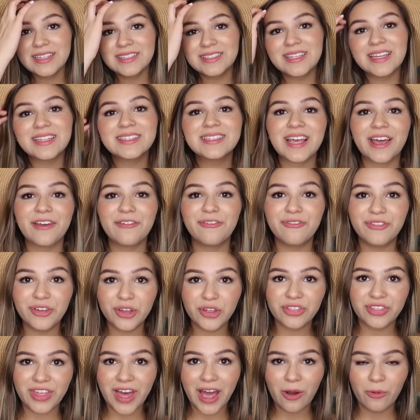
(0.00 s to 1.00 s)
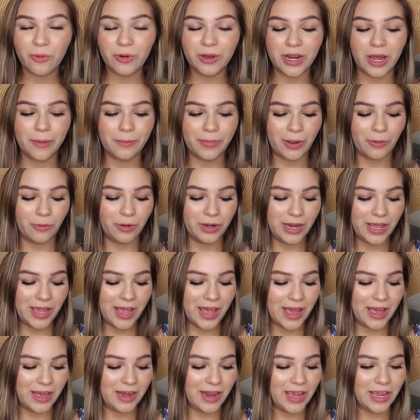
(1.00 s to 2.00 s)
Since I filled that one up, I went
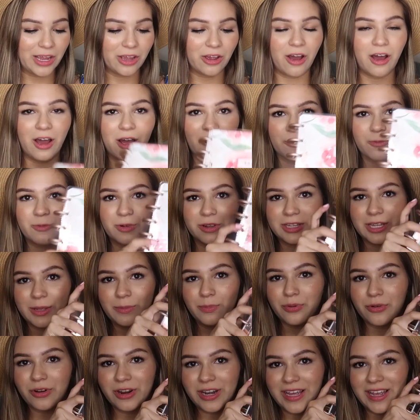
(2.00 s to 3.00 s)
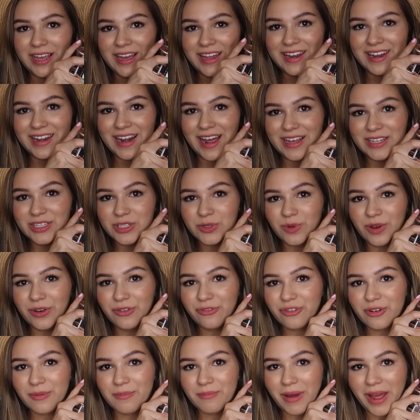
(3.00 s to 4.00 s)
ahead and got a really pretty nice
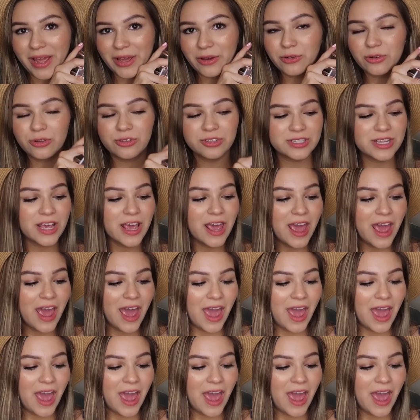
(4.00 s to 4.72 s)
one from Michaels.